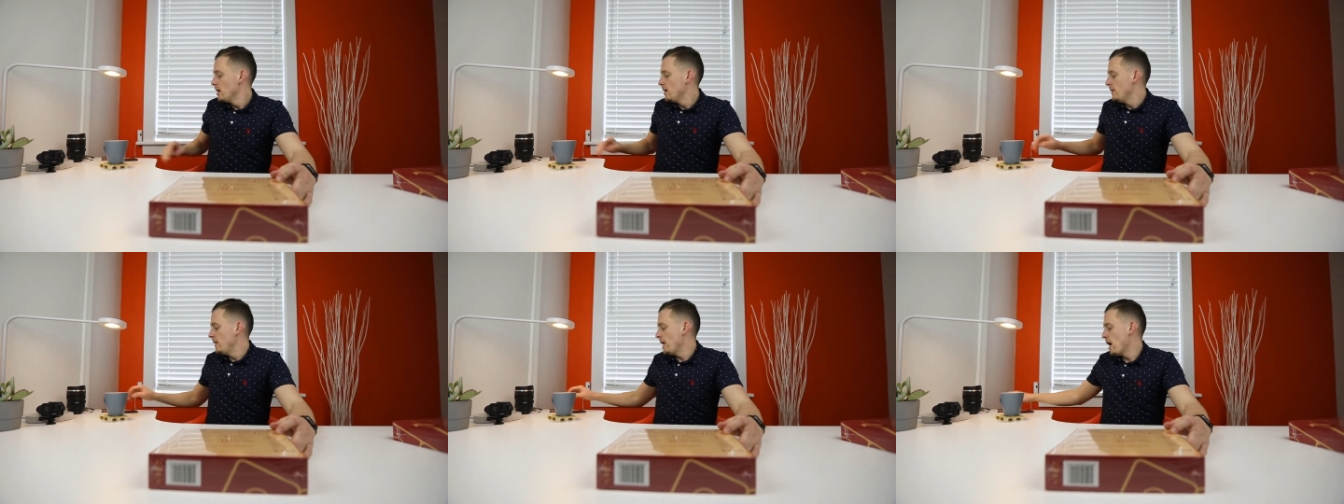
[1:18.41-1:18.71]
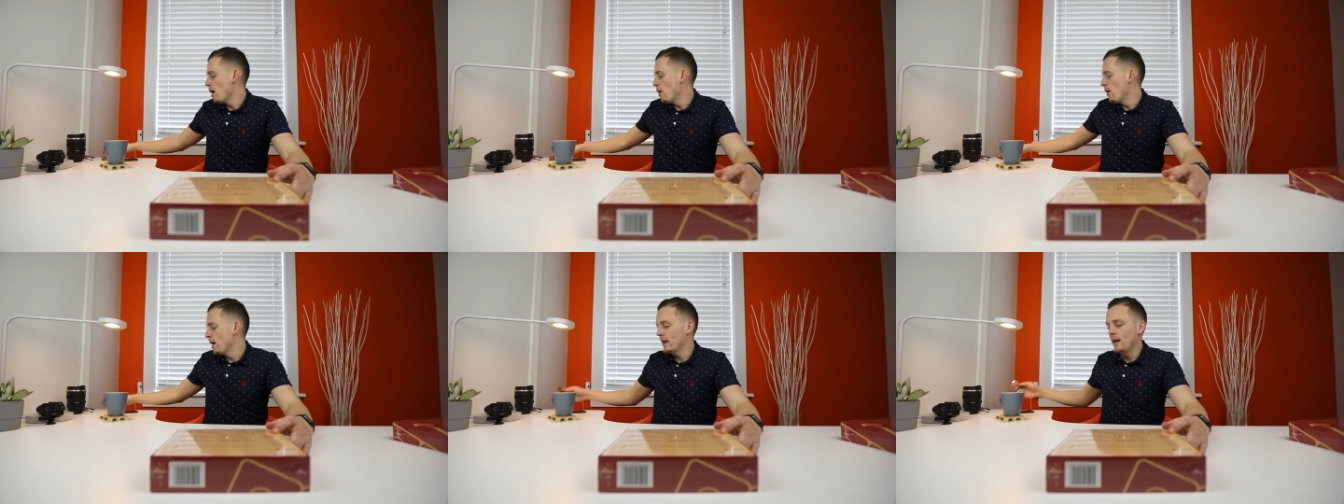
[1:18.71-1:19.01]

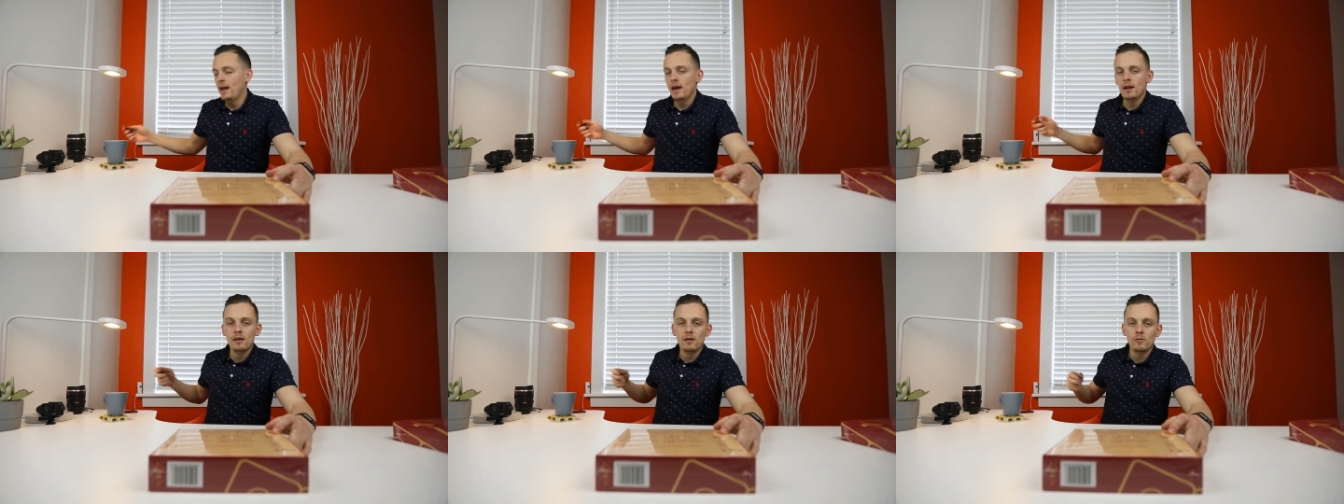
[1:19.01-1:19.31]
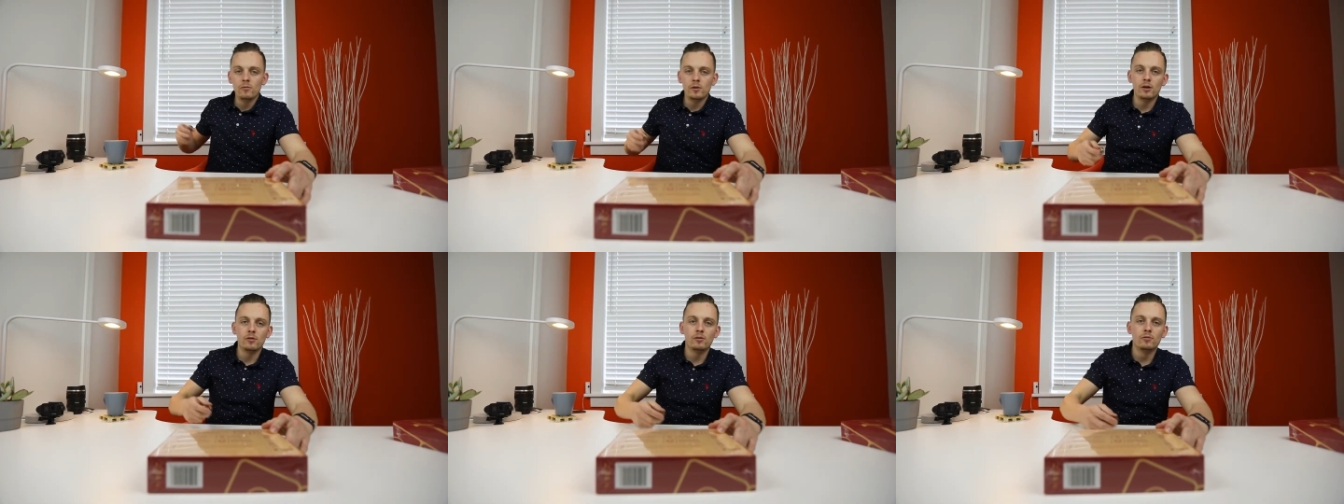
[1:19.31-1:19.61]
Now, again,
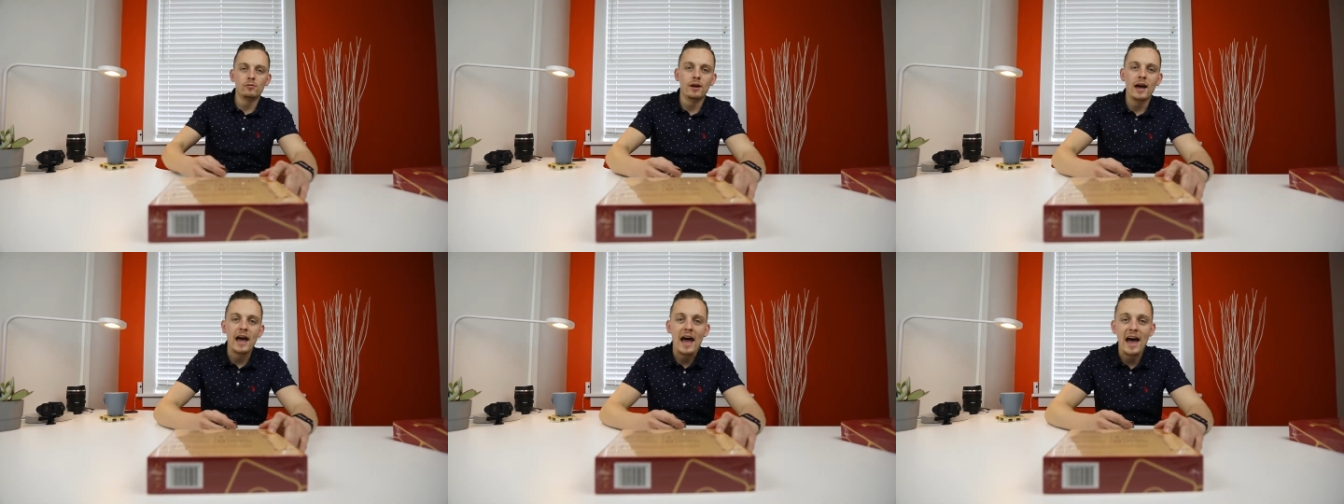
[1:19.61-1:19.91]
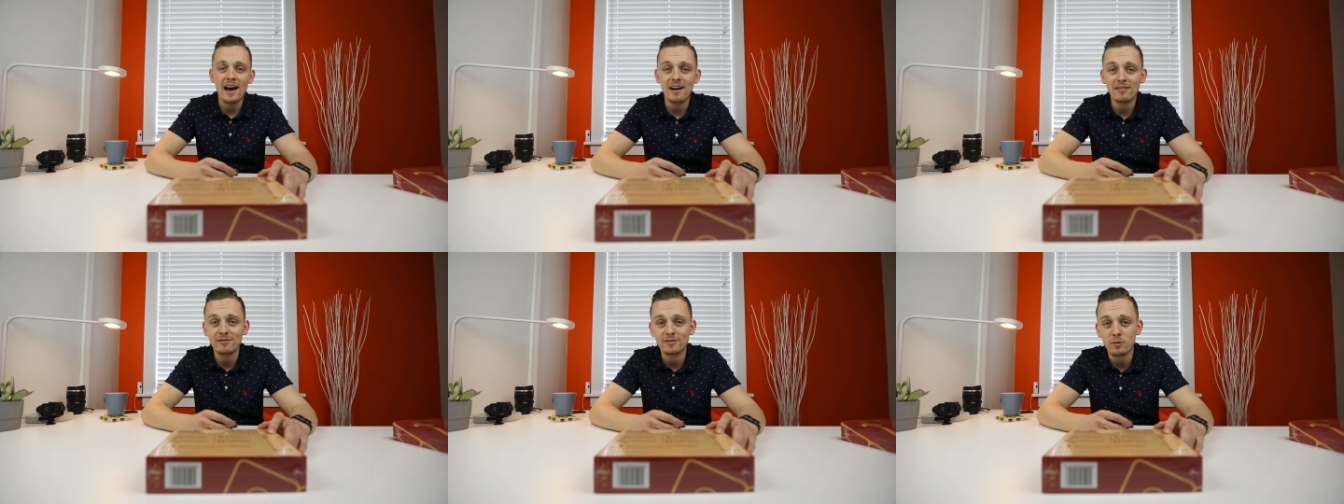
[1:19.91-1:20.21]
we don't
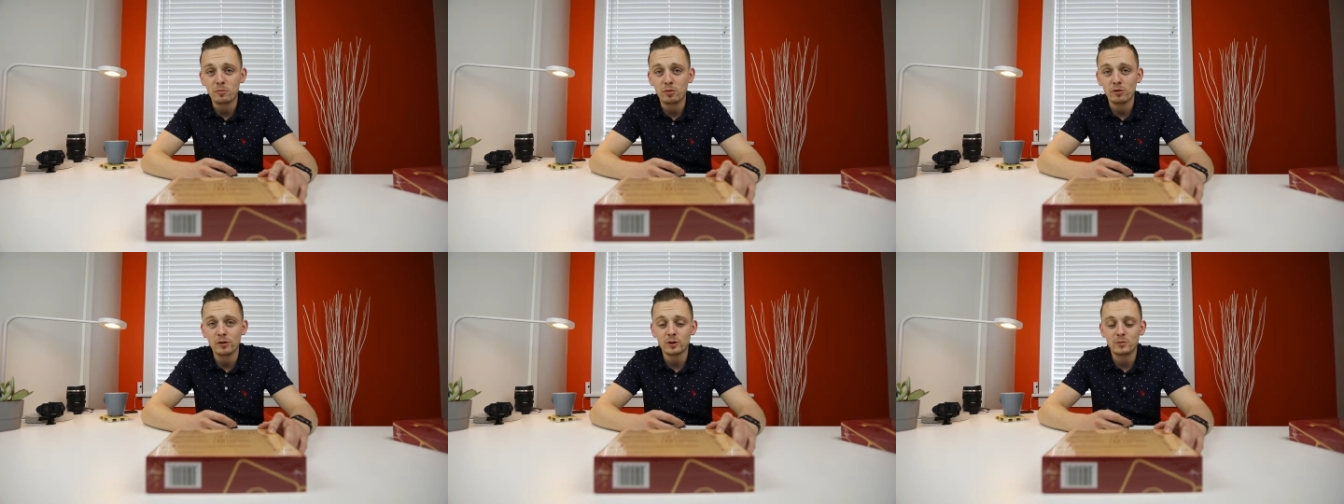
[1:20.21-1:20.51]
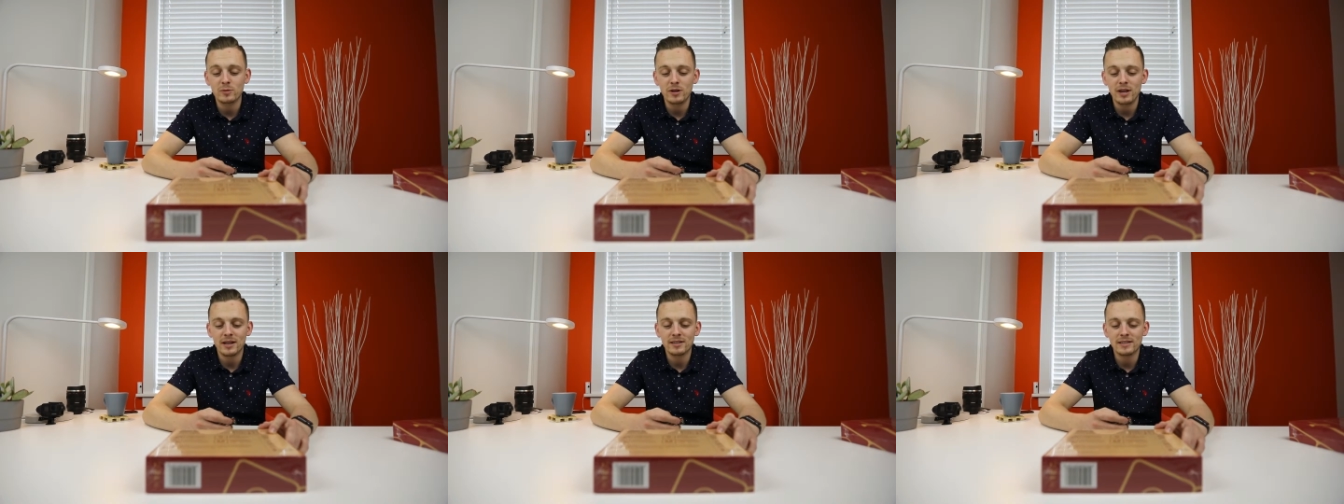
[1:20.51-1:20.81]
have a
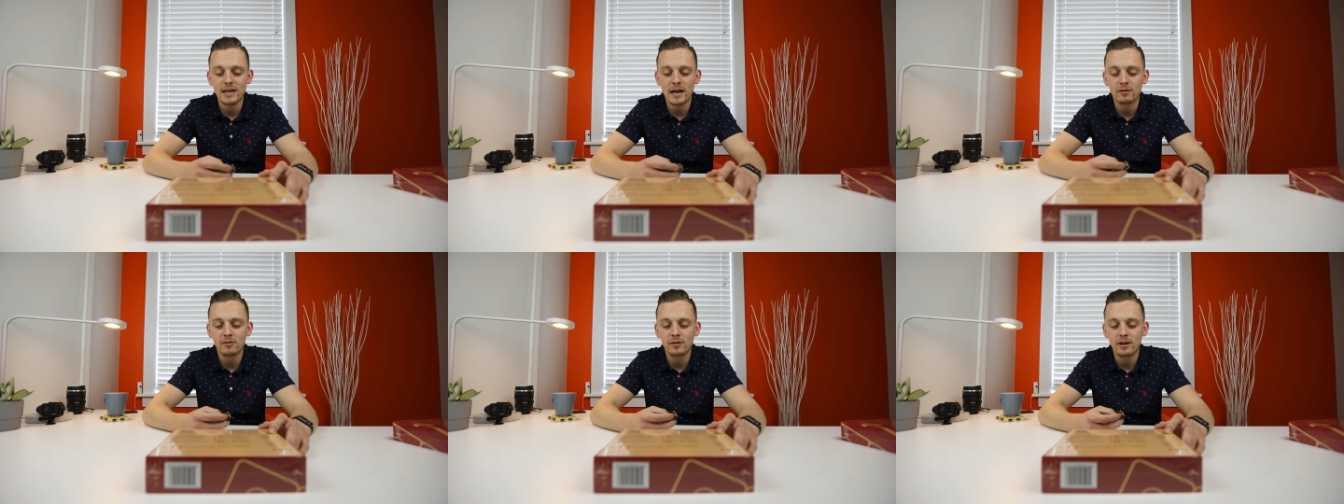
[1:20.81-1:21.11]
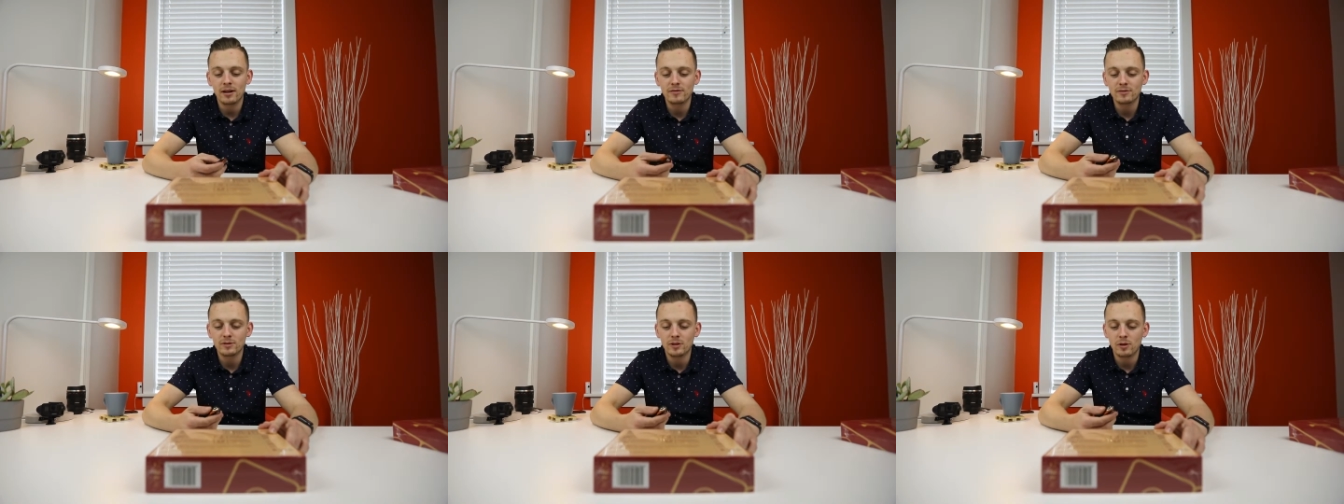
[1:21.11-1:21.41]
Prolex Media X-Acto knife,